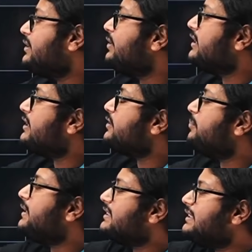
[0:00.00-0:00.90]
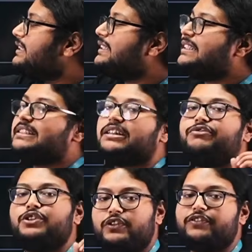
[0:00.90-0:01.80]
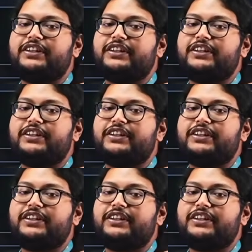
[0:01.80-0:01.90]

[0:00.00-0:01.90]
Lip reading: So okay, so personal details, a few of